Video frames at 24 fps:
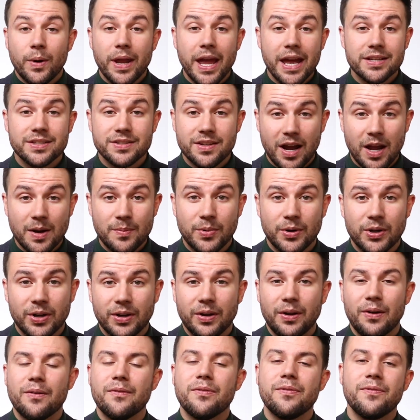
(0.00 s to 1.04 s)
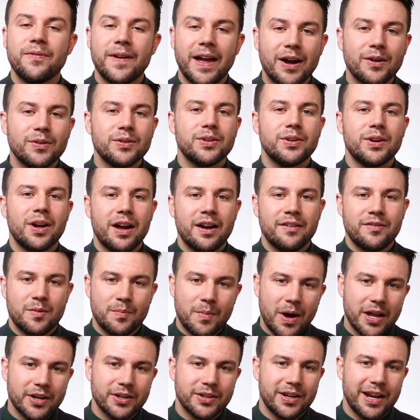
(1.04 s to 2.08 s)
We asked Dawn Burke, founder of a
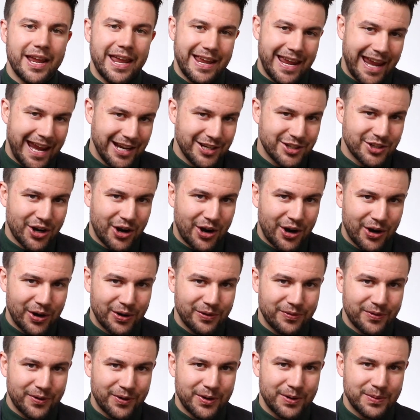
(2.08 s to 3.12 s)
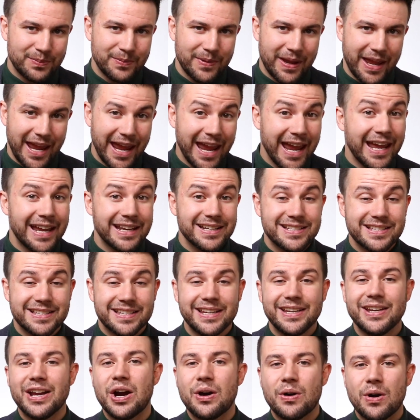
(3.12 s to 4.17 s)
modern HR firm and
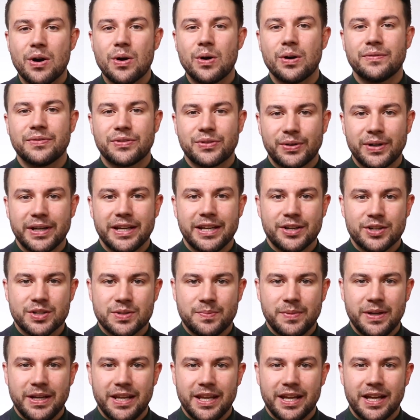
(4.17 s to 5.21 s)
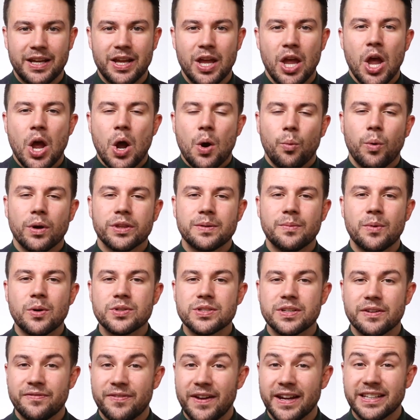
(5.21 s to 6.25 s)
COO of Three Ears Media, what the
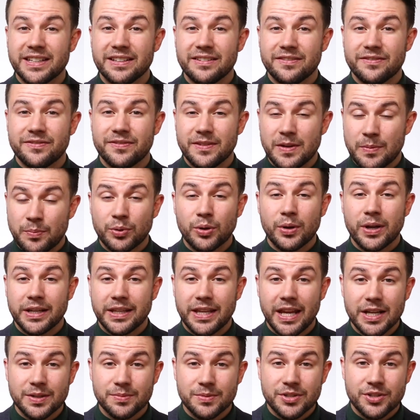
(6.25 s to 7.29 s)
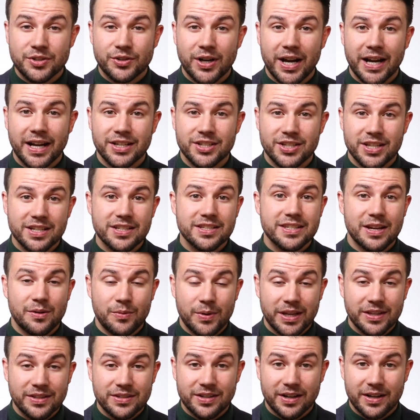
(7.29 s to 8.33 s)
most effective employee engagement strategy is that
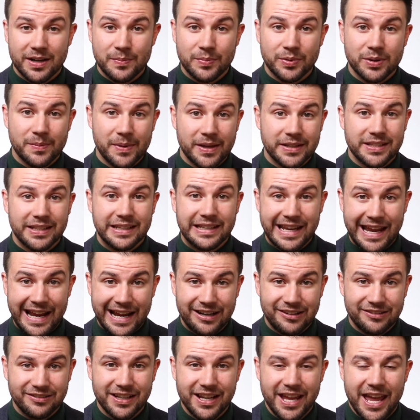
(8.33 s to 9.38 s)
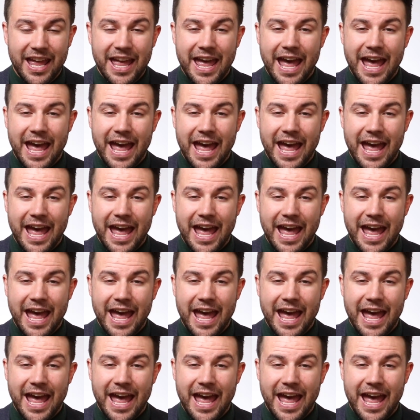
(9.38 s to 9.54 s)
we can start implementing now.